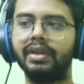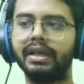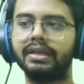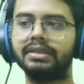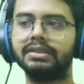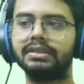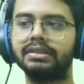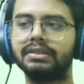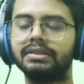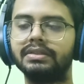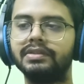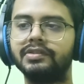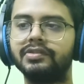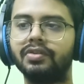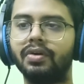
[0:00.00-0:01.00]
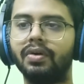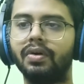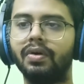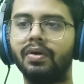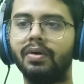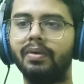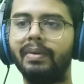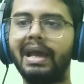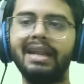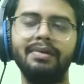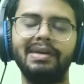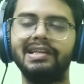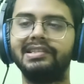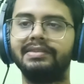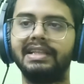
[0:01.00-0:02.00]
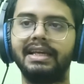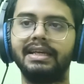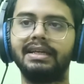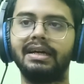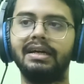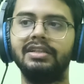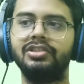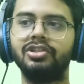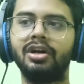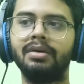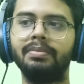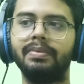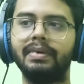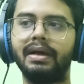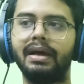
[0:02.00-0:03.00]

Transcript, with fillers: like, so anyways, like her job,